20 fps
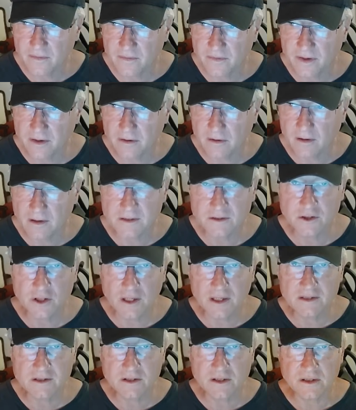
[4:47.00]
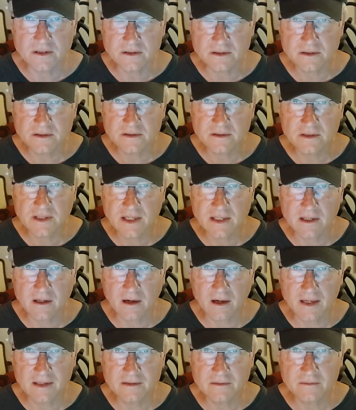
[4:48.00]
there are judges that
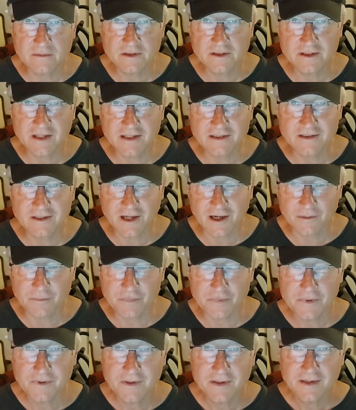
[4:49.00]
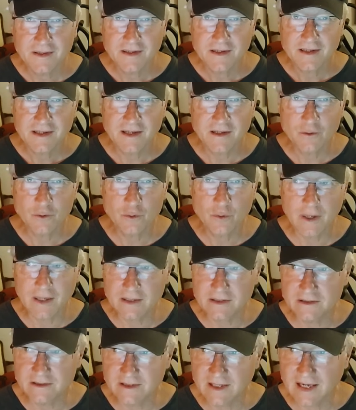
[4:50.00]
God sets up who
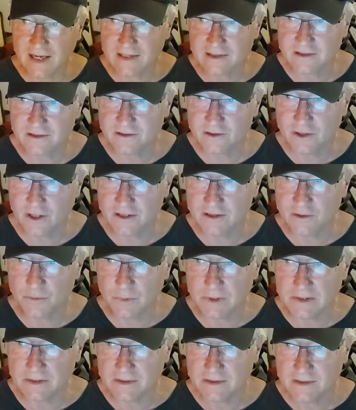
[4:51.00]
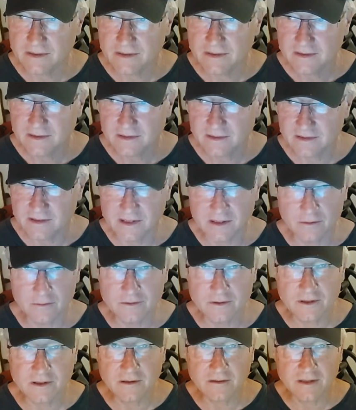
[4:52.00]
exact judgment,
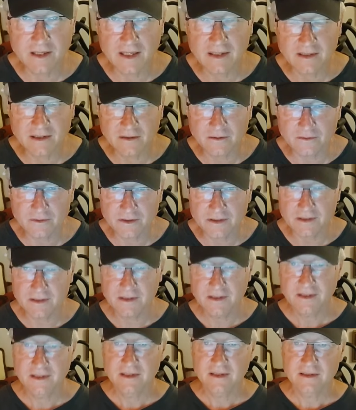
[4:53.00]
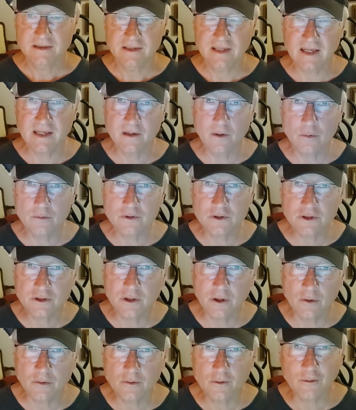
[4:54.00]
guilty or not guilty. They don't
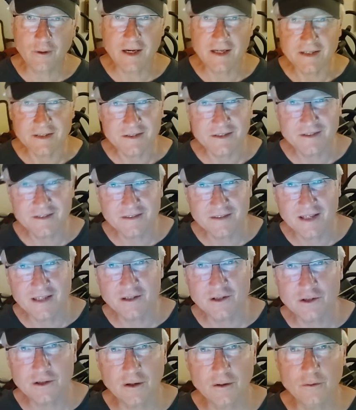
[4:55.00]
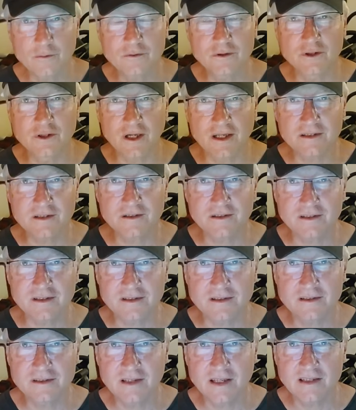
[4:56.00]
show grace, they show
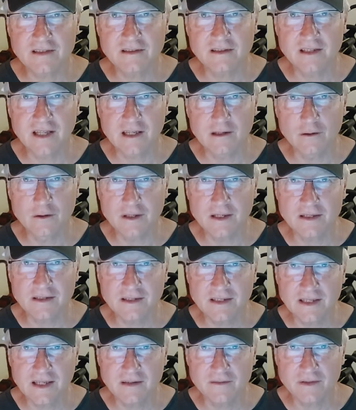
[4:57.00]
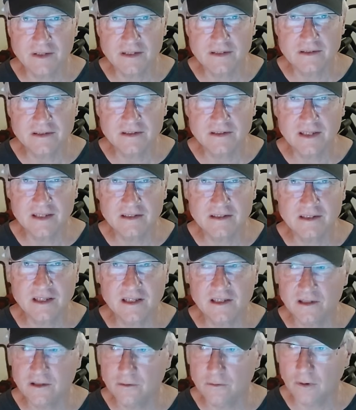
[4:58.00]
justice. They, they look at the evidence, they say,
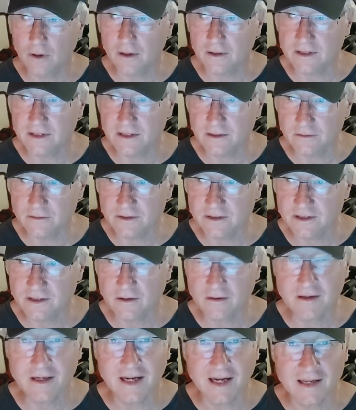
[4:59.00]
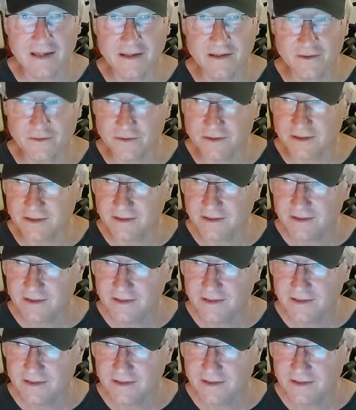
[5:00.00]
You are guilty or not guilty.